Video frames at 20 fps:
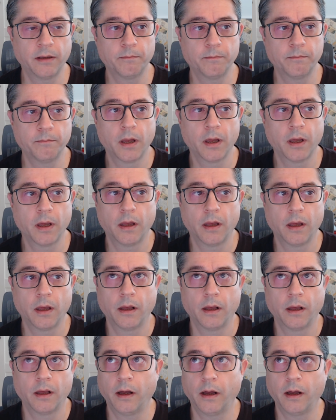
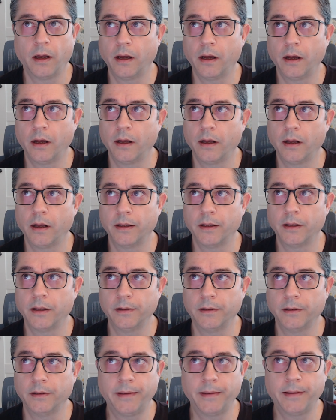that
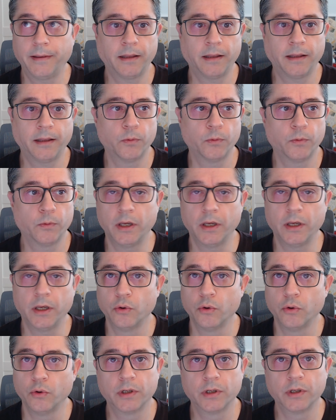we usually
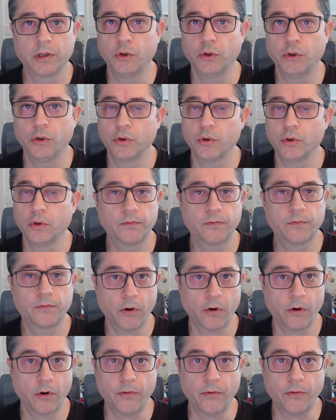use for
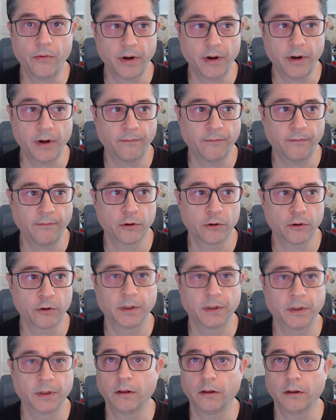reinforcement learning
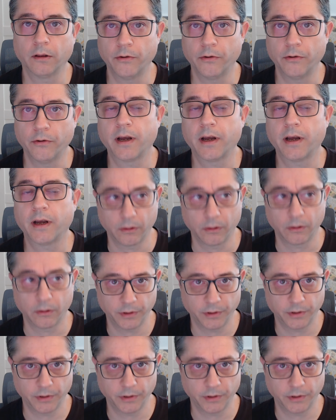algorithms.